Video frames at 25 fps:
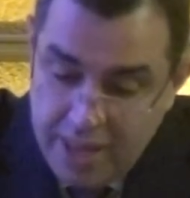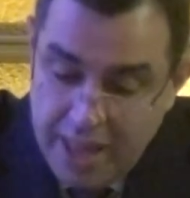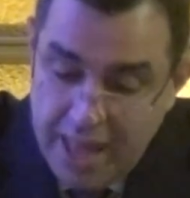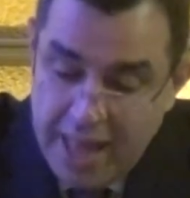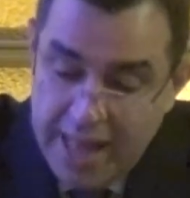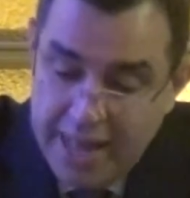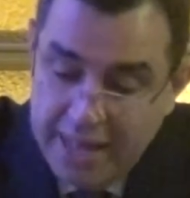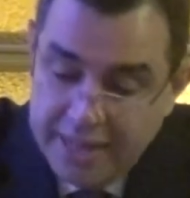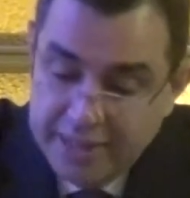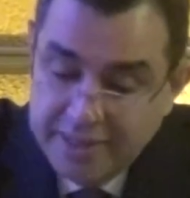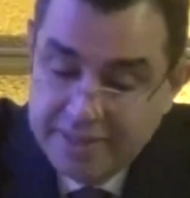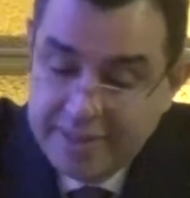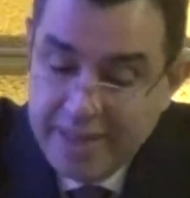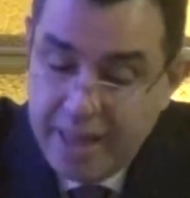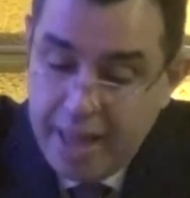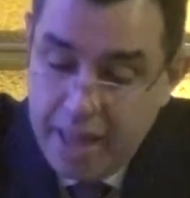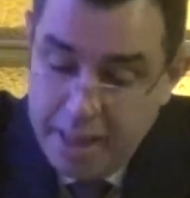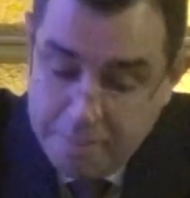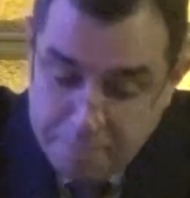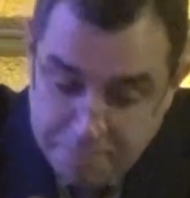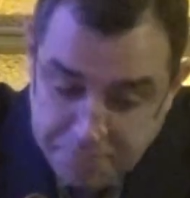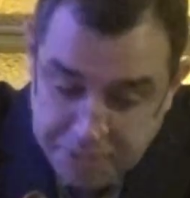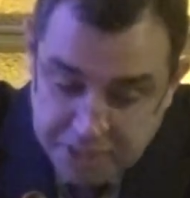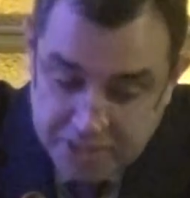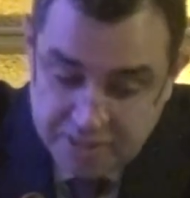and
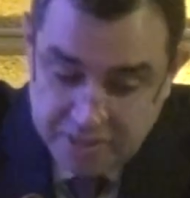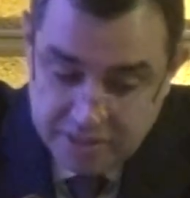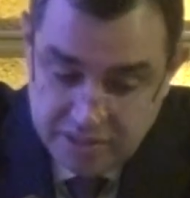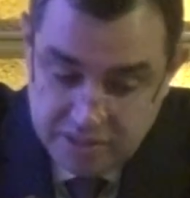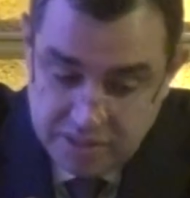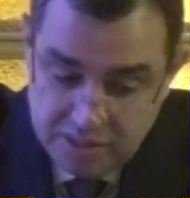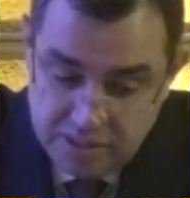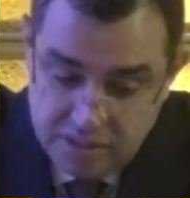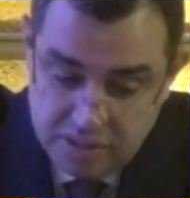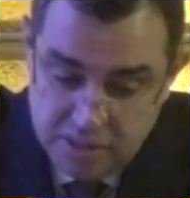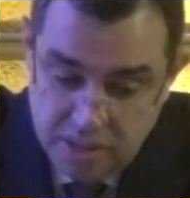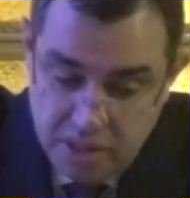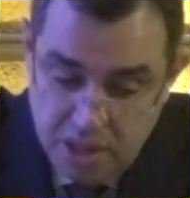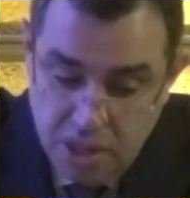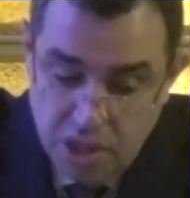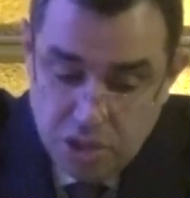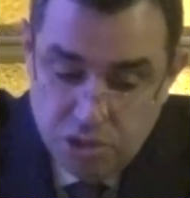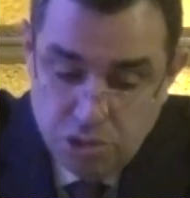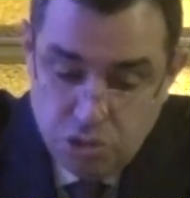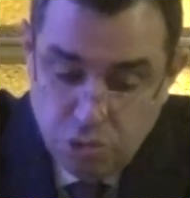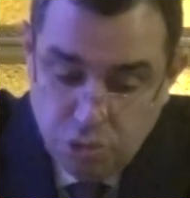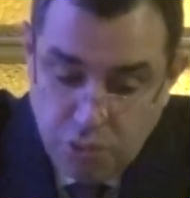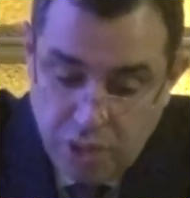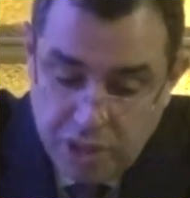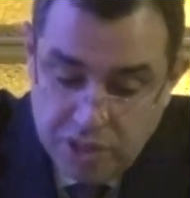impetus
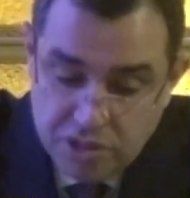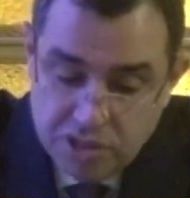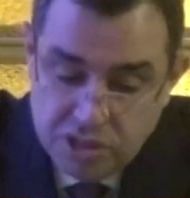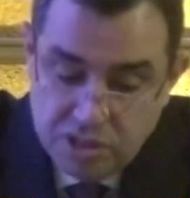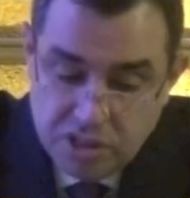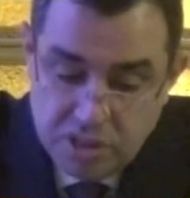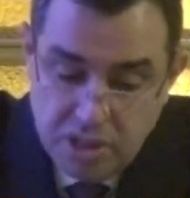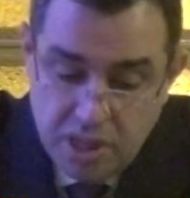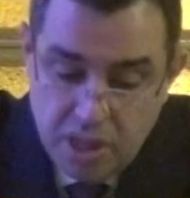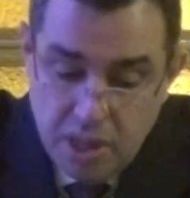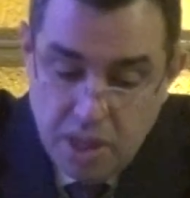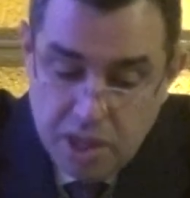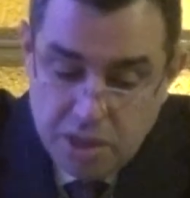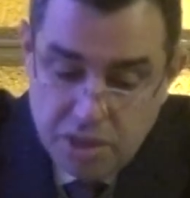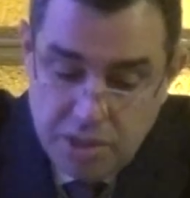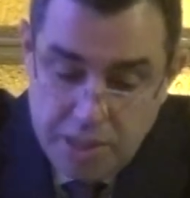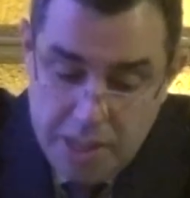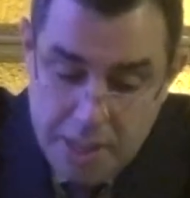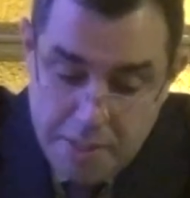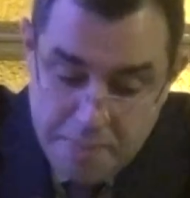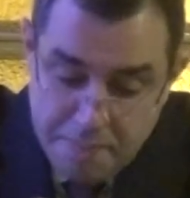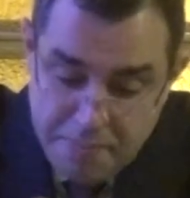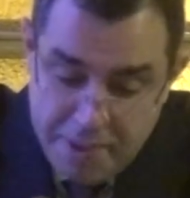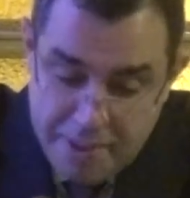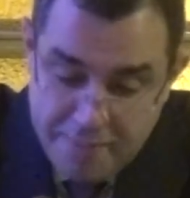towards
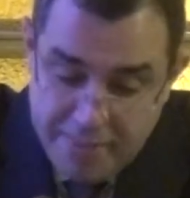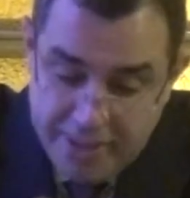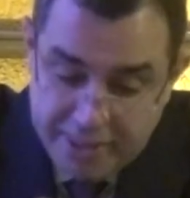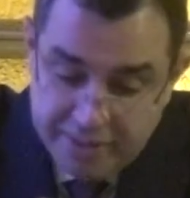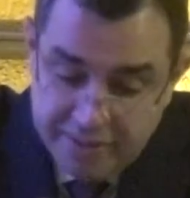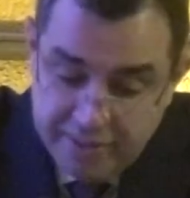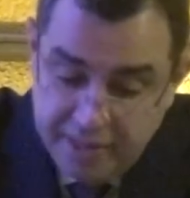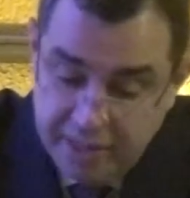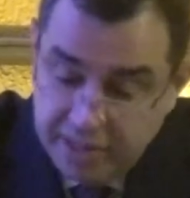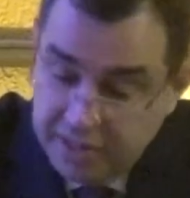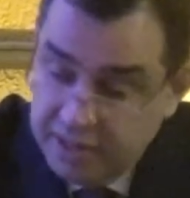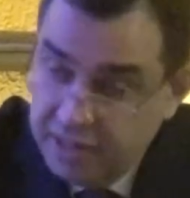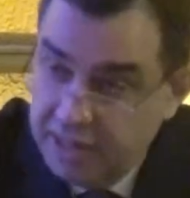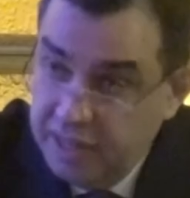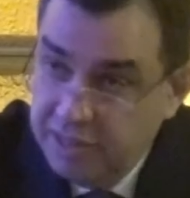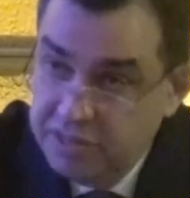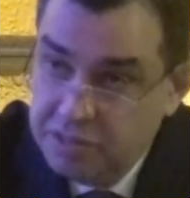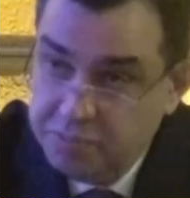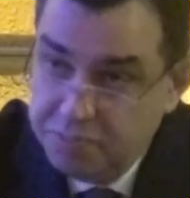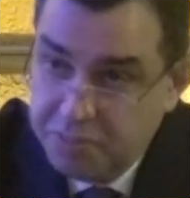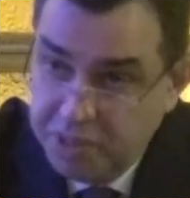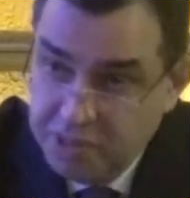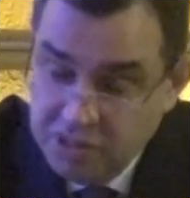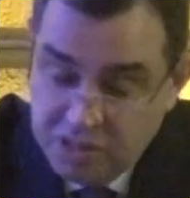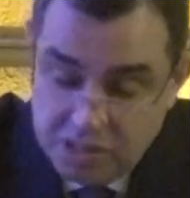implementing these
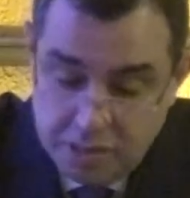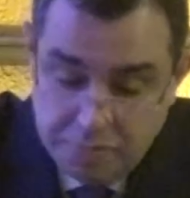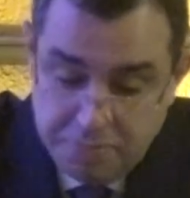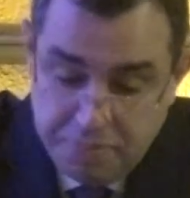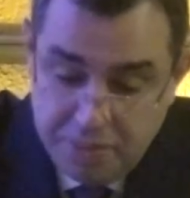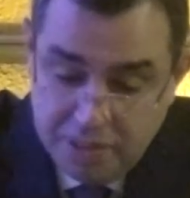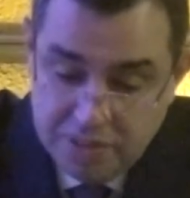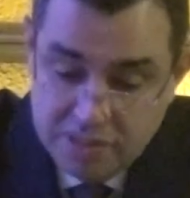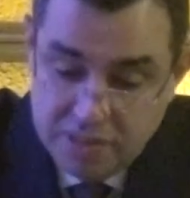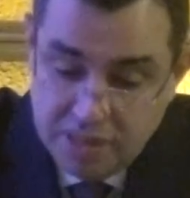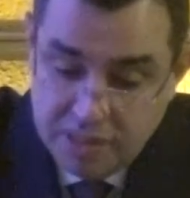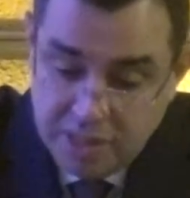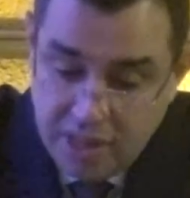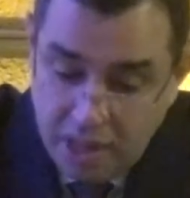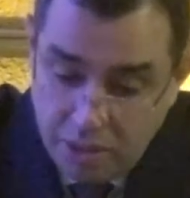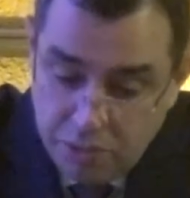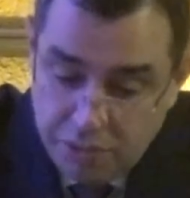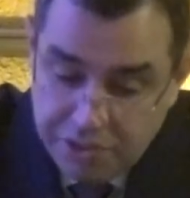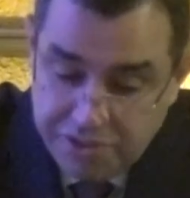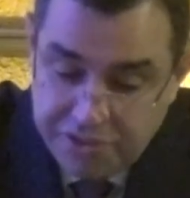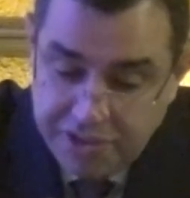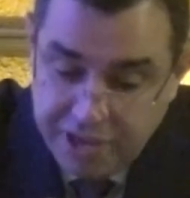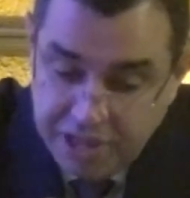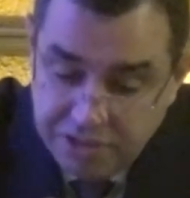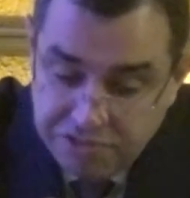principles in our
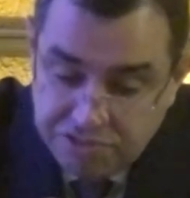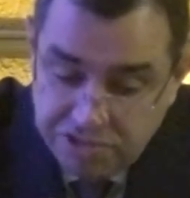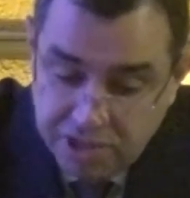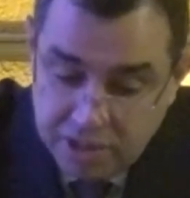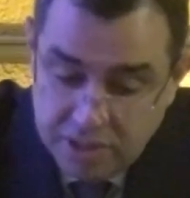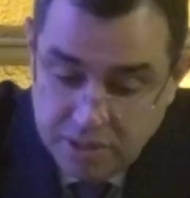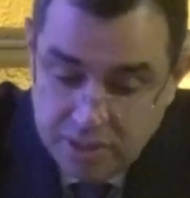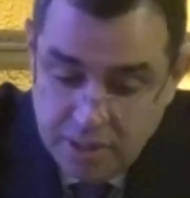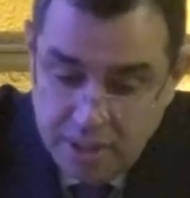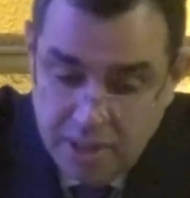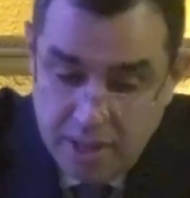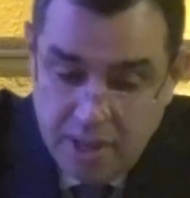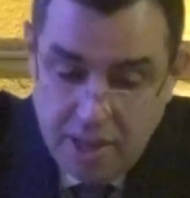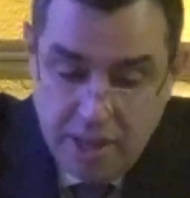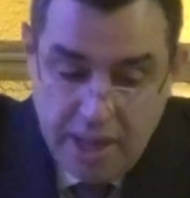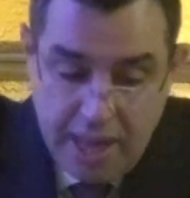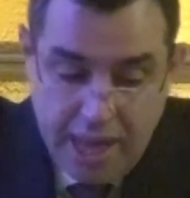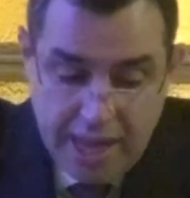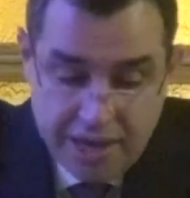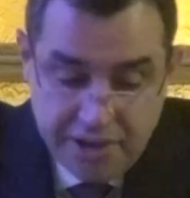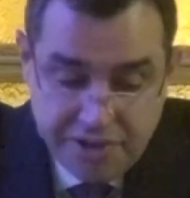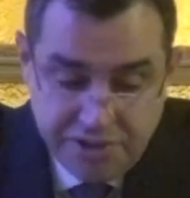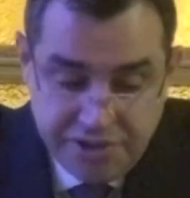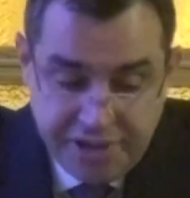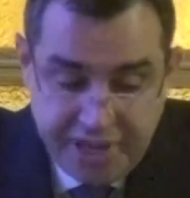region
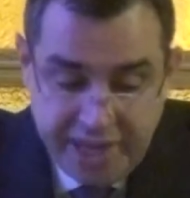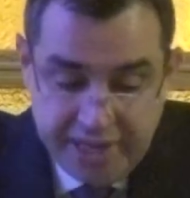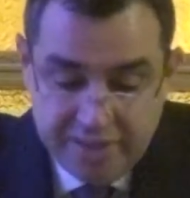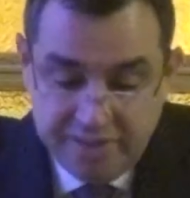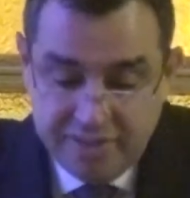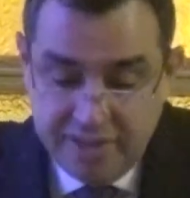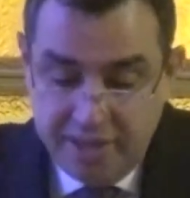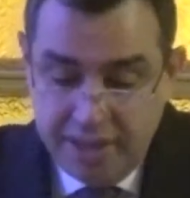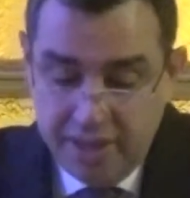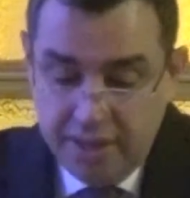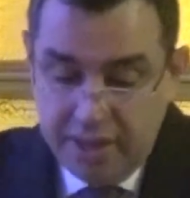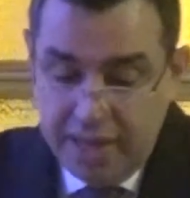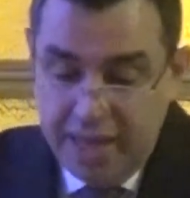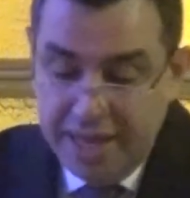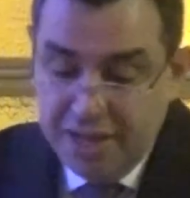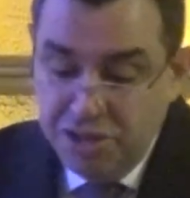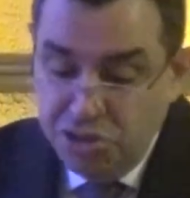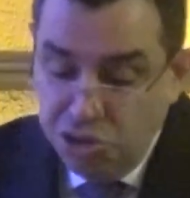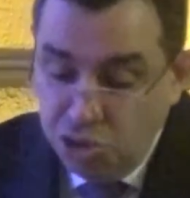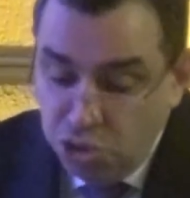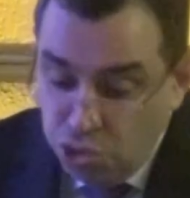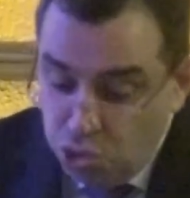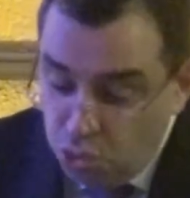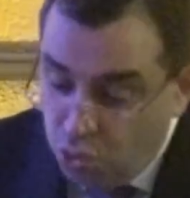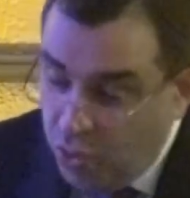and creating a
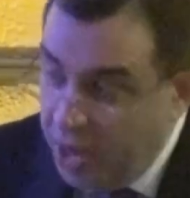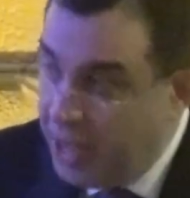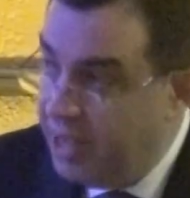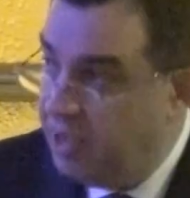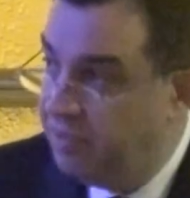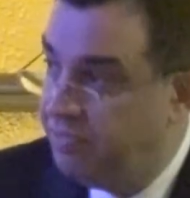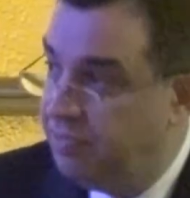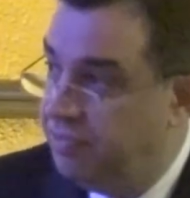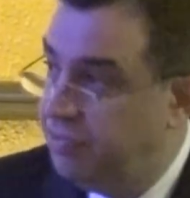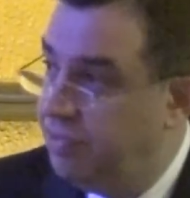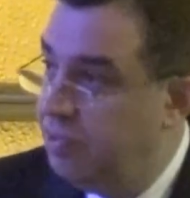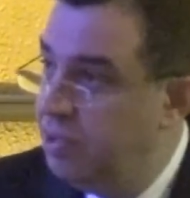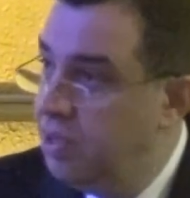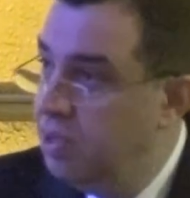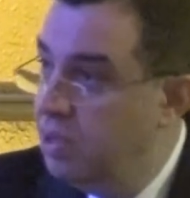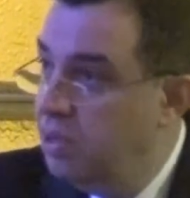new wave